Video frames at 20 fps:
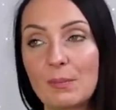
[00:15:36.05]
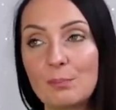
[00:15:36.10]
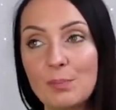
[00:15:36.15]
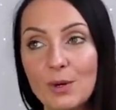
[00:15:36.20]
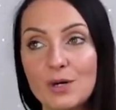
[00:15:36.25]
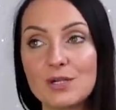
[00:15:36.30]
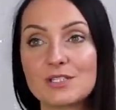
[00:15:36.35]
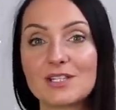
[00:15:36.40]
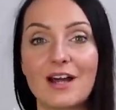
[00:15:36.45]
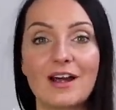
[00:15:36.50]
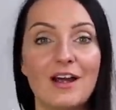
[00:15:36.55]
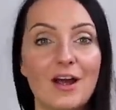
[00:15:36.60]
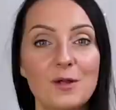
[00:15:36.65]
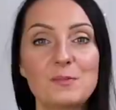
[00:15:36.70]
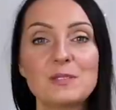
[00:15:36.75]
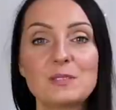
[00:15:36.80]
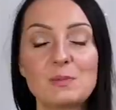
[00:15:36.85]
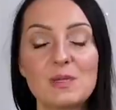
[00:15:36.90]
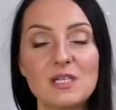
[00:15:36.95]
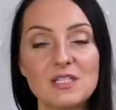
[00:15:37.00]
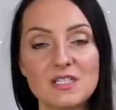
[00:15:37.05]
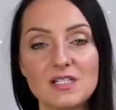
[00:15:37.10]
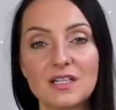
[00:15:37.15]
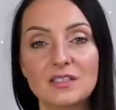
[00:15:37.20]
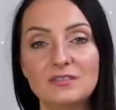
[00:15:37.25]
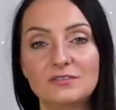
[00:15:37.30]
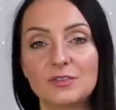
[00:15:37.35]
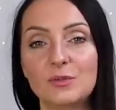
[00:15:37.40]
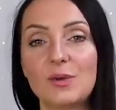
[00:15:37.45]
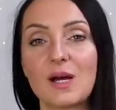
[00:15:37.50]
but I hope it's been
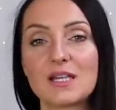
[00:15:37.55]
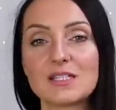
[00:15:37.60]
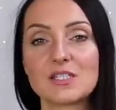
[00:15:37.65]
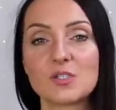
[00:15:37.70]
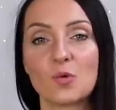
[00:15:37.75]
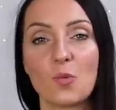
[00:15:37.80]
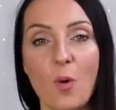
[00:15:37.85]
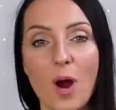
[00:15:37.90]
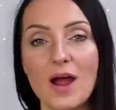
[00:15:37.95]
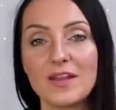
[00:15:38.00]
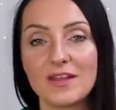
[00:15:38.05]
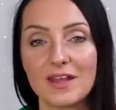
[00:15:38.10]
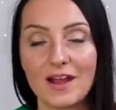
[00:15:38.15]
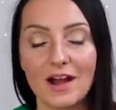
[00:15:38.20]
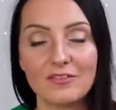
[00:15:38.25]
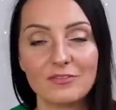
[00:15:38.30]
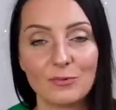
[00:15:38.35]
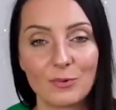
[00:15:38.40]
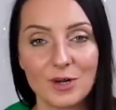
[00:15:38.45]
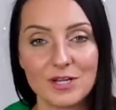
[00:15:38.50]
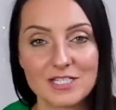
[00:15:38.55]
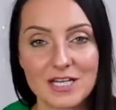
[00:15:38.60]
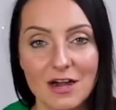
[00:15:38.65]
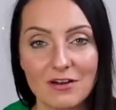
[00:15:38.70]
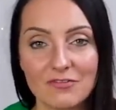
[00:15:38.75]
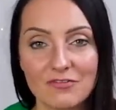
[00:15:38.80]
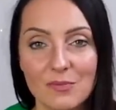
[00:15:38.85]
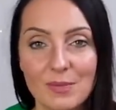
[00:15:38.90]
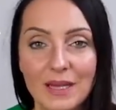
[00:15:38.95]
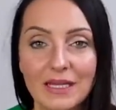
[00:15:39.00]
insightful as to why they haven't worked
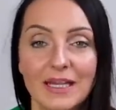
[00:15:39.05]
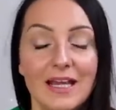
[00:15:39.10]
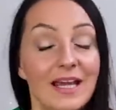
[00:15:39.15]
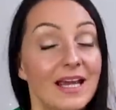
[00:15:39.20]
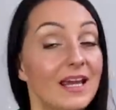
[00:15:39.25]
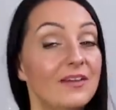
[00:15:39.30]
out for me.